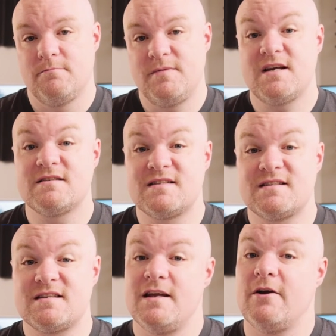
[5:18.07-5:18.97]
because the
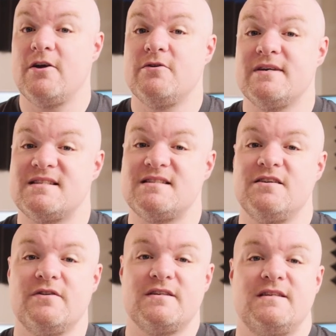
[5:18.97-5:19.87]
scenario is
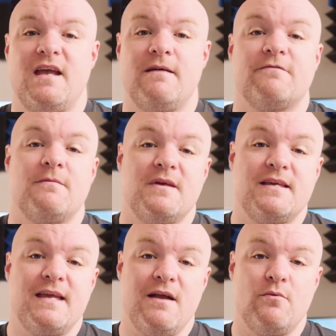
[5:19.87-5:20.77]
still the same from the
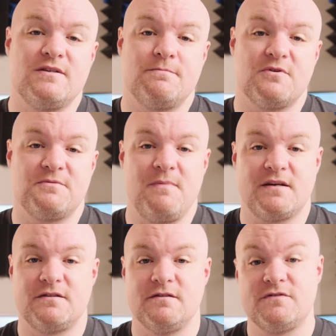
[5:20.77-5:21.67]
gateway's
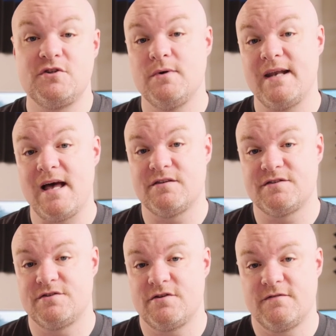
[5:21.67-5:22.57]
perspective to
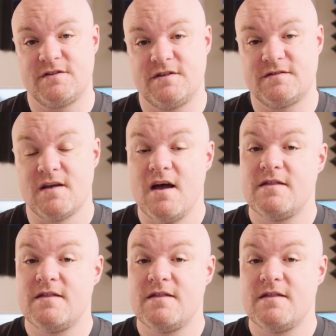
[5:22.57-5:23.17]
analysis services.